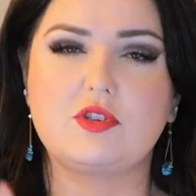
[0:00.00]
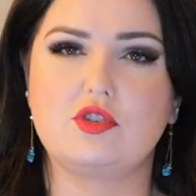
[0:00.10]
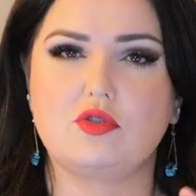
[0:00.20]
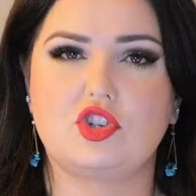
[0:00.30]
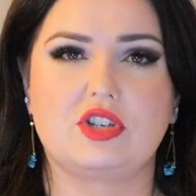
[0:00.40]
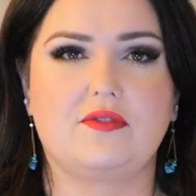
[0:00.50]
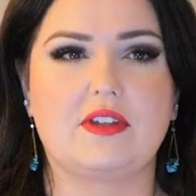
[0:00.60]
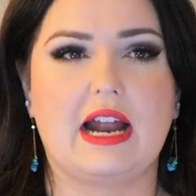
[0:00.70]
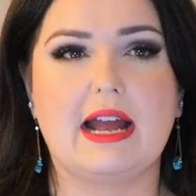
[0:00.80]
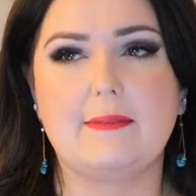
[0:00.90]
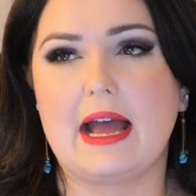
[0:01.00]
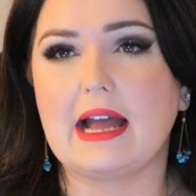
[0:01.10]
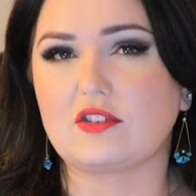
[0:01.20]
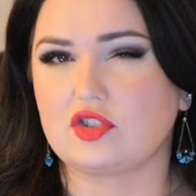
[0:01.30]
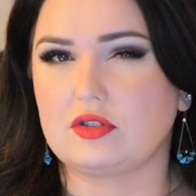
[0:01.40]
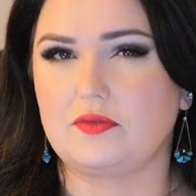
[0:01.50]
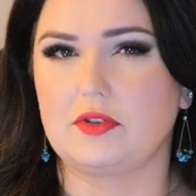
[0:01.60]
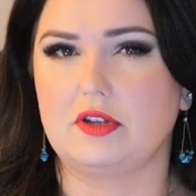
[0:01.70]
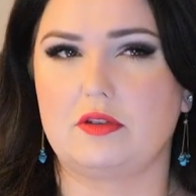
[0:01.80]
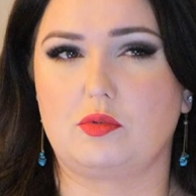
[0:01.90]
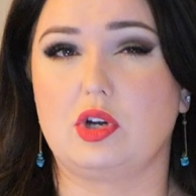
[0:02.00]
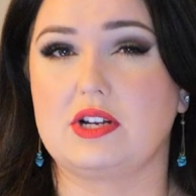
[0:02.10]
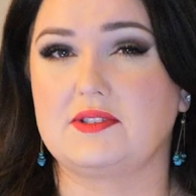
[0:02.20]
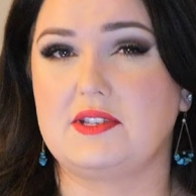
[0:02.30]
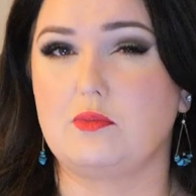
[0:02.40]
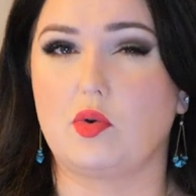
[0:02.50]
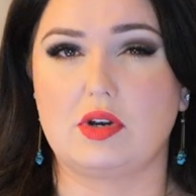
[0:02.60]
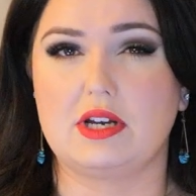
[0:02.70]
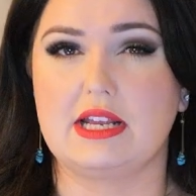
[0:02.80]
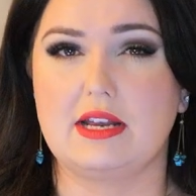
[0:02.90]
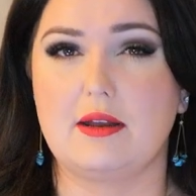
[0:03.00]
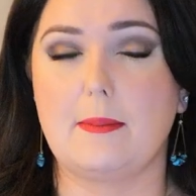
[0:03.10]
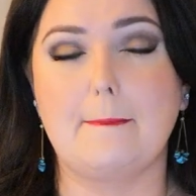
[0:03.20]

huge shift that I'm actually feeling like we're going to see more in